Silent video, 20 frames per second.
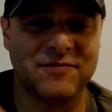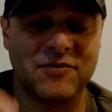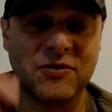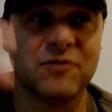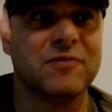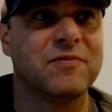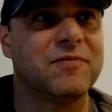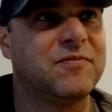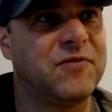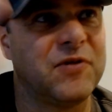
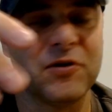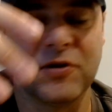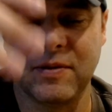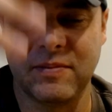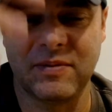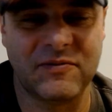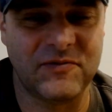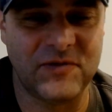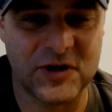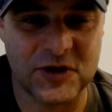You're filling up
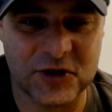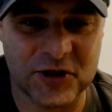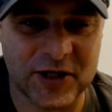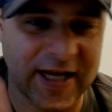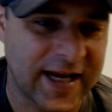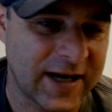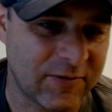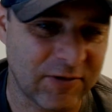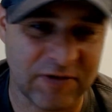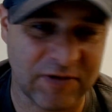a fish
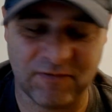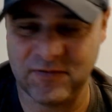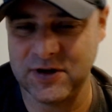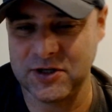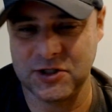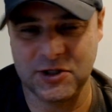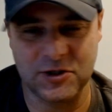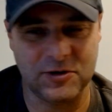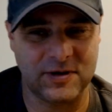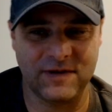tank with
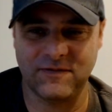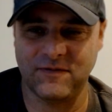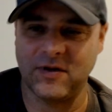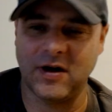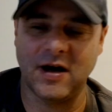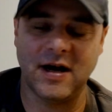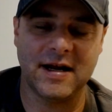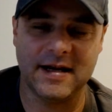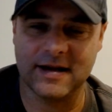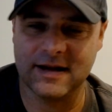fish you can
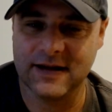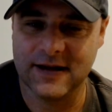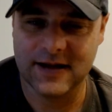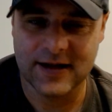find